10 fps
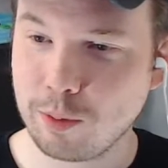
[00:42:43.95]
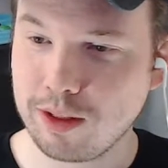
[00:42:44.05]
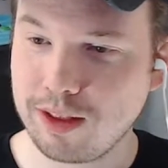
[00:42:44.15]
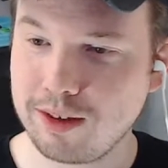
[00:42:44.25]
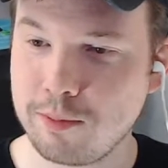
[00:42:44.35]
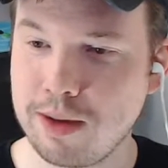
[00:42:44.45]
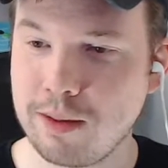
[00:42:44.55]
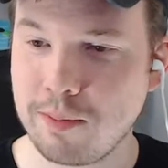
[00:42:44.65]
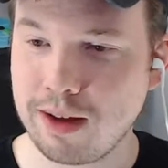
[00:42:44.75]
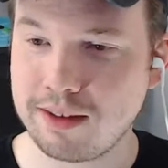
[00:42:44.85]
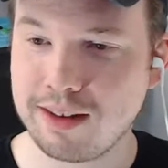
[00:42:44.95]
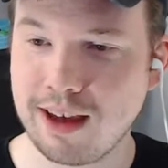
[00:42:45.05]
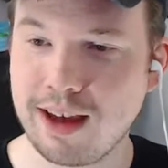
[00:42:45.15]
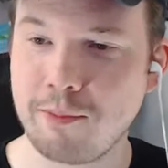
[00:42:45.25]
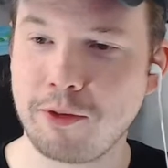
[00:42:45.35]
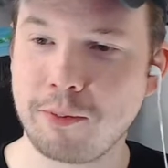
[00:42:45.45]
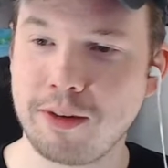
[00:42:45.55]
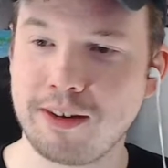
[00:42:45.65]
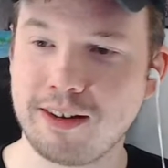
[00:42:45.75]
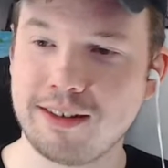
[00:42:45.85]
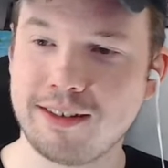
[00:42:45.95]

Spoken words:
what this meat-based game was missing.